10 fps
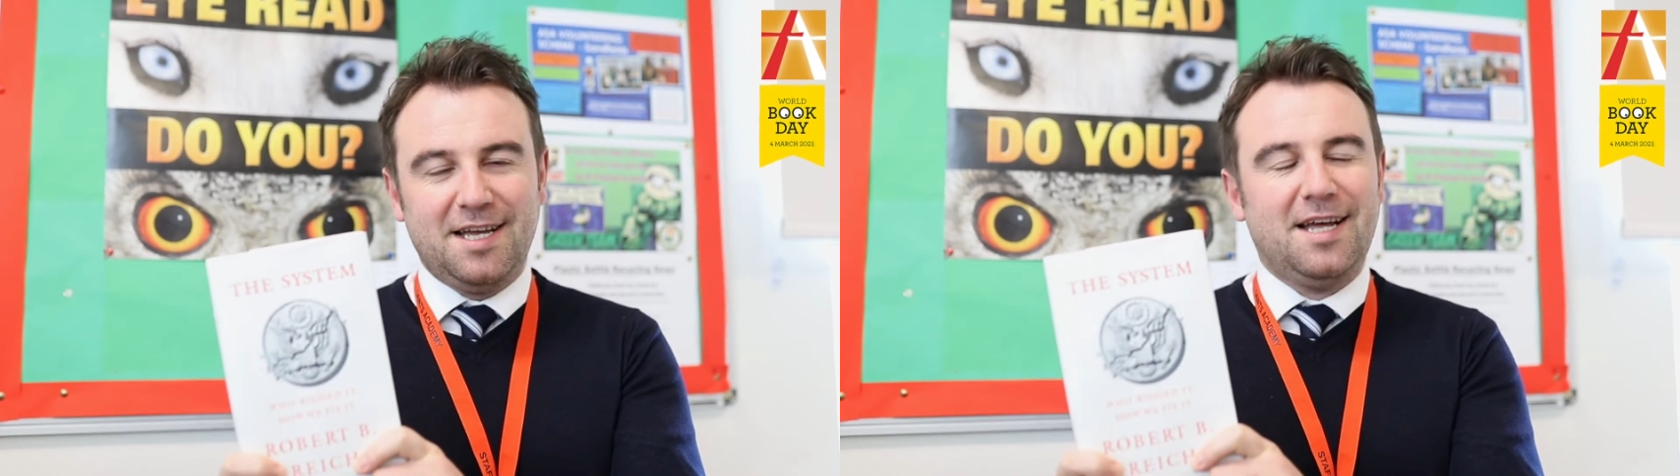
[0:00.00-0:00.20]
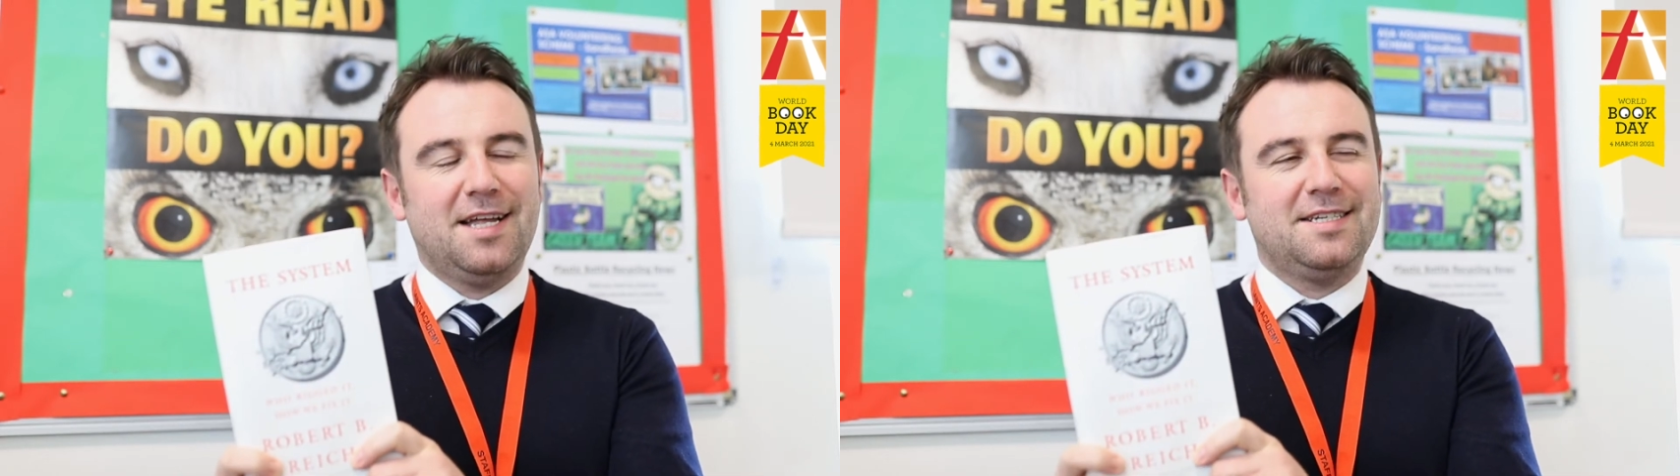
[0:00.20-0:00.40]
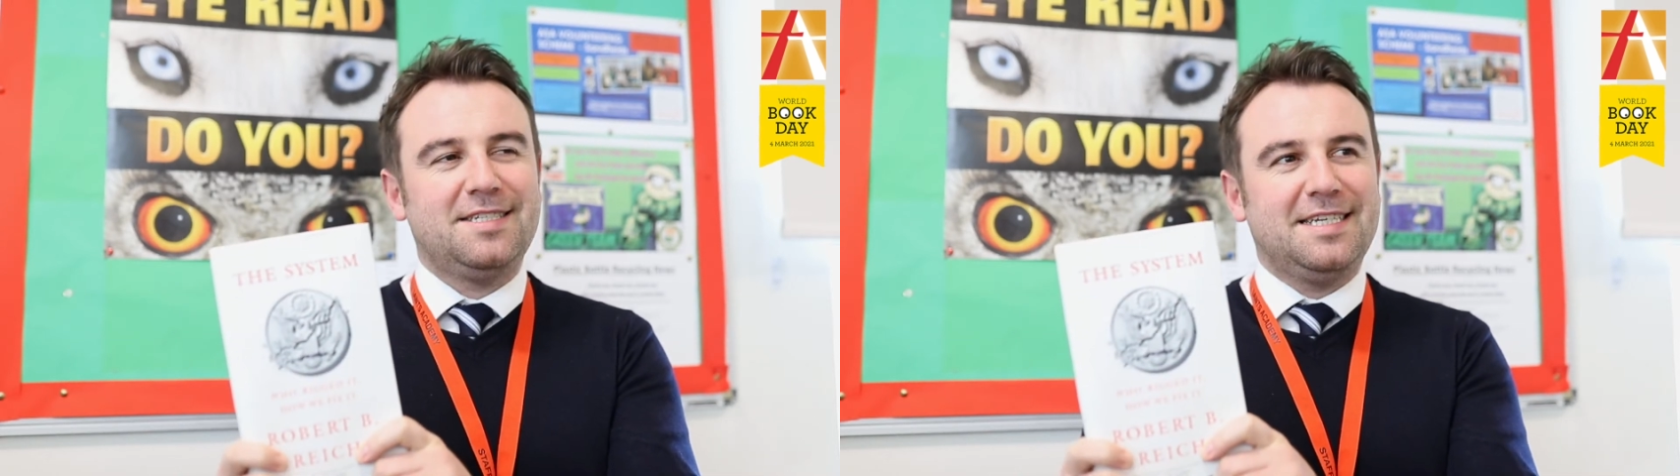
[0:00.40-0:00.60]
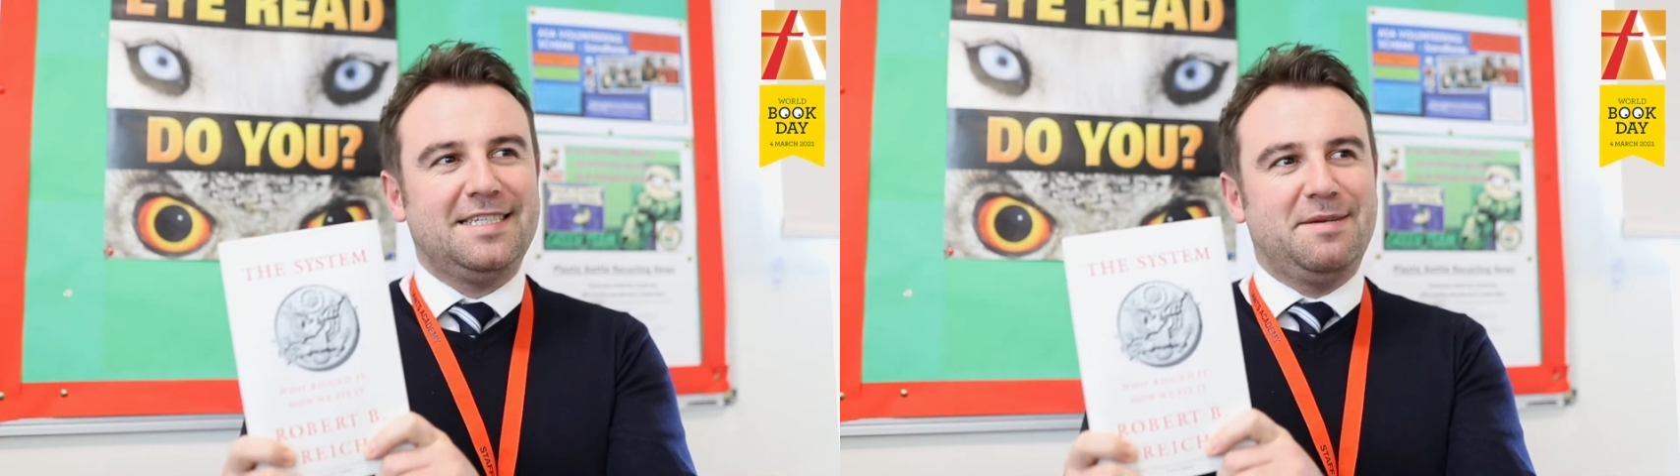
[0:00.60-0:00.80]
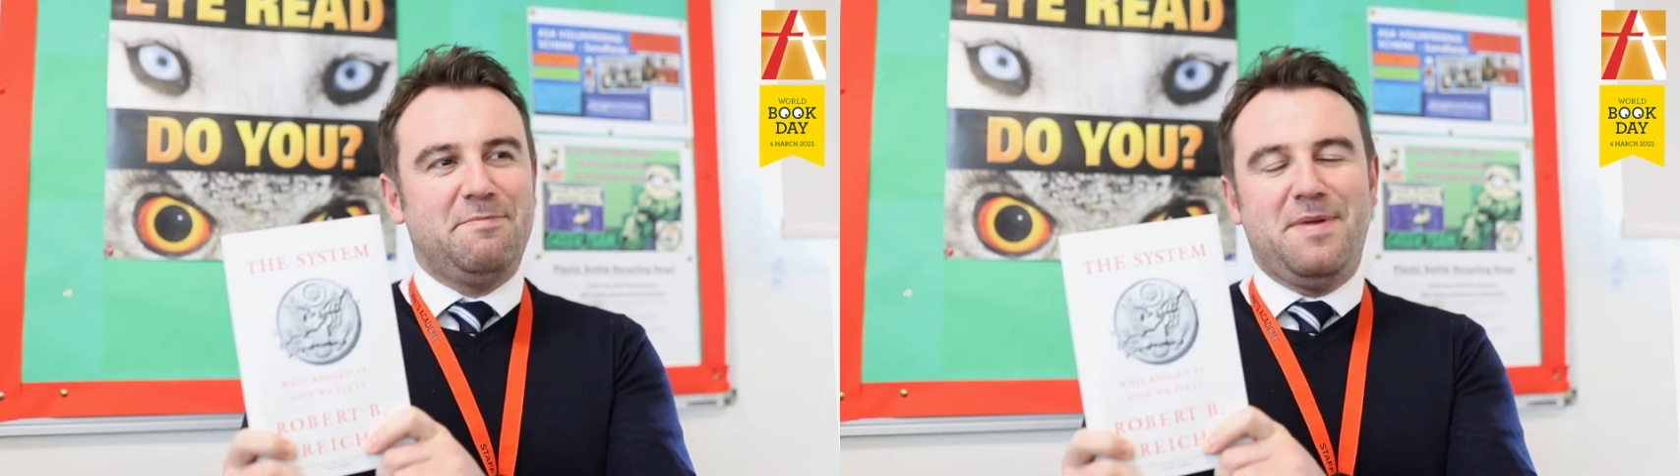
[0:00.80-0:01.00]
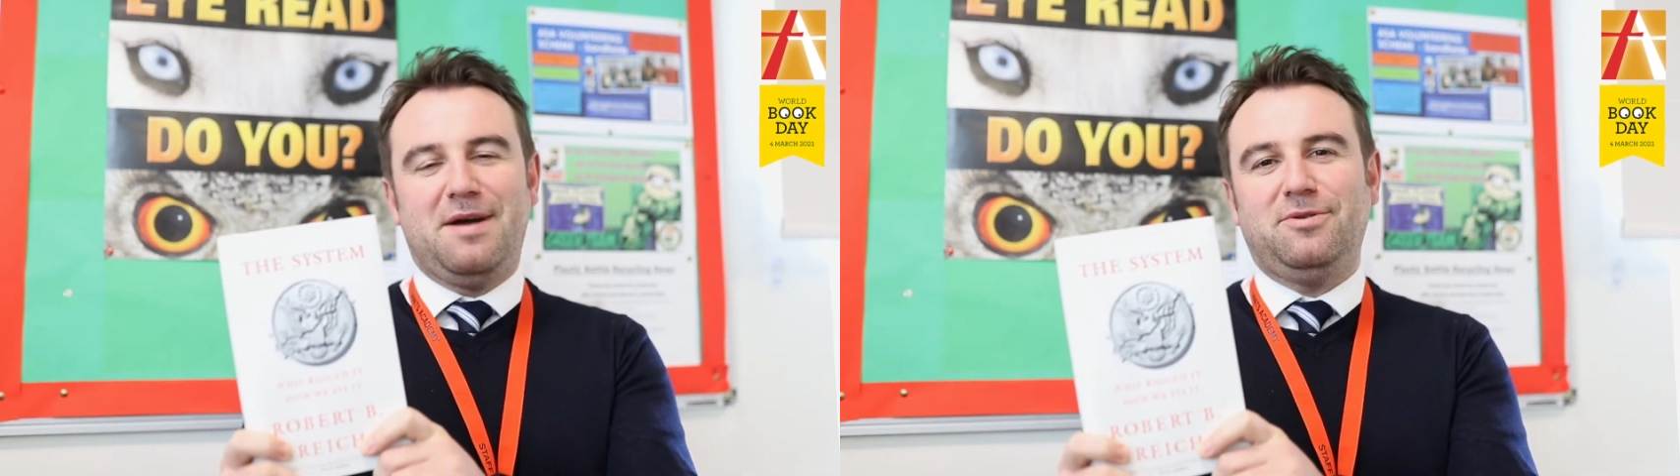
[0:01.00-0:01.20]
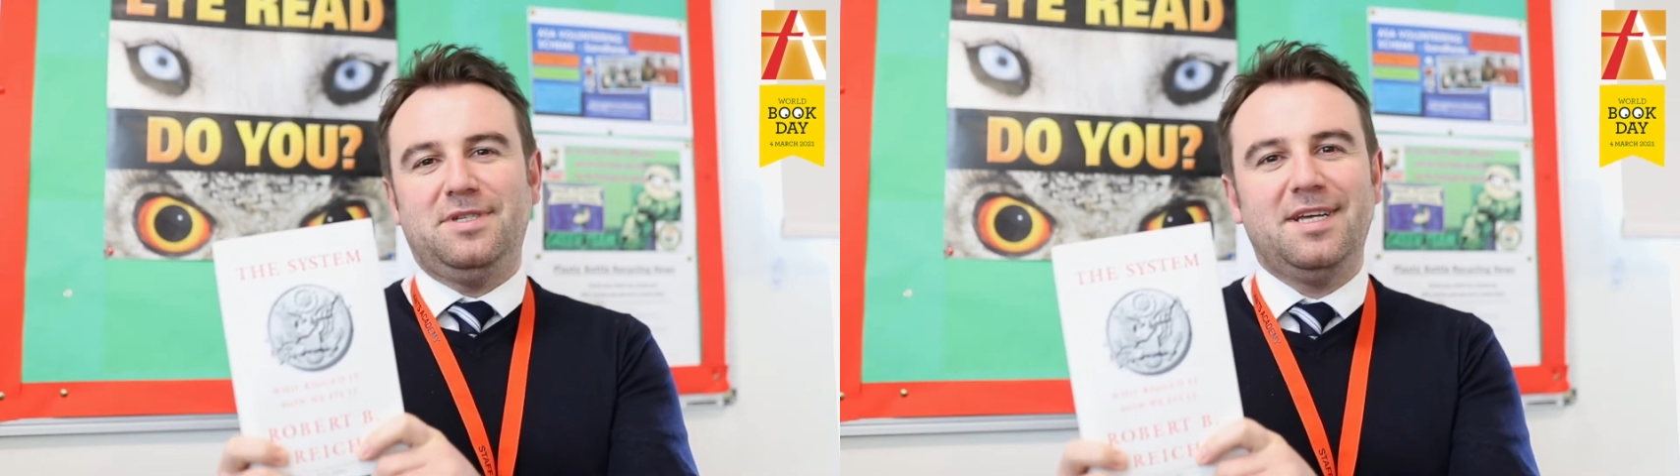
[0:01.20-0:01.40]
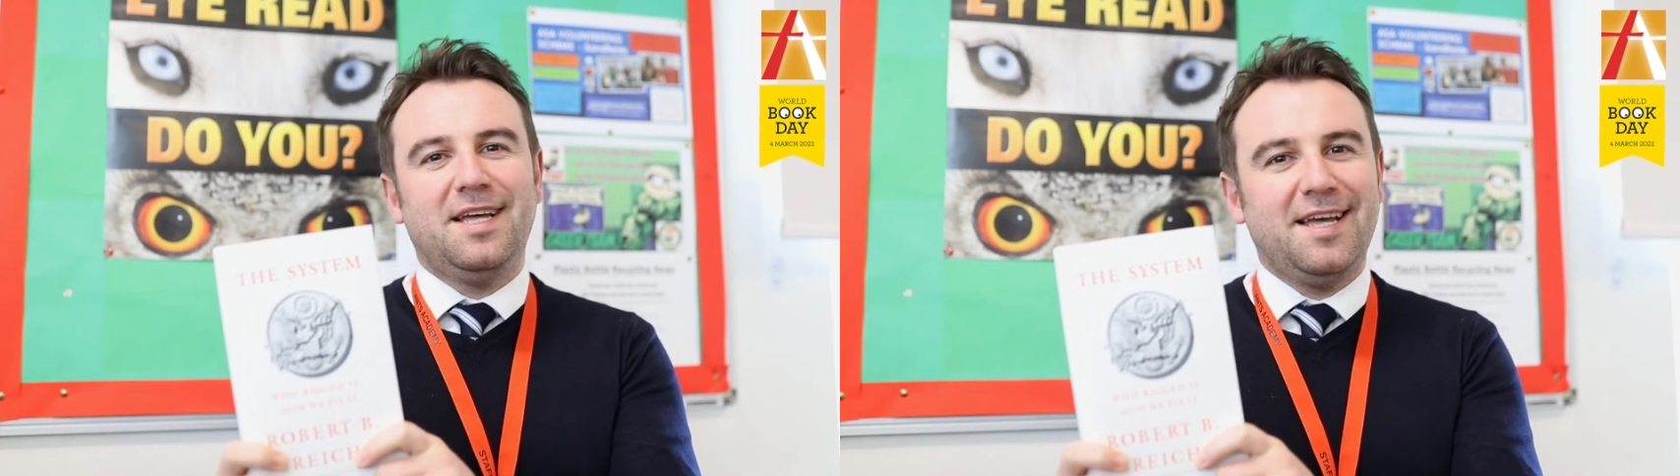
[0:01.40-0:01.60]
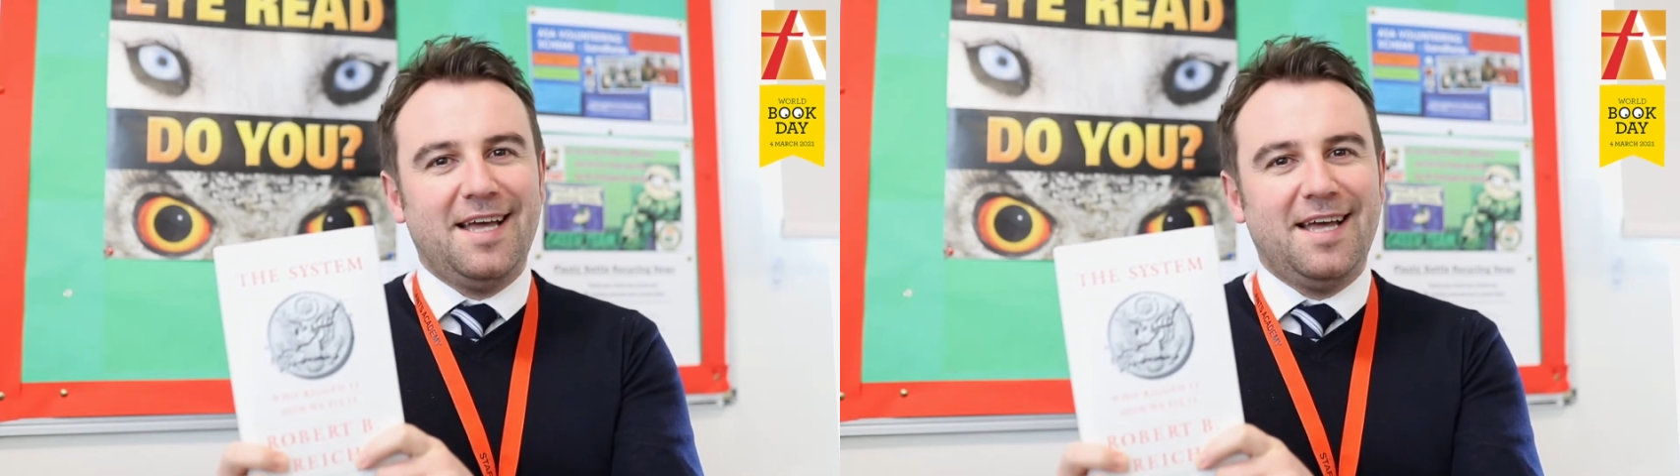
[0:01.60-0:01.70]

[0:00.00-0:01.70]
and it's about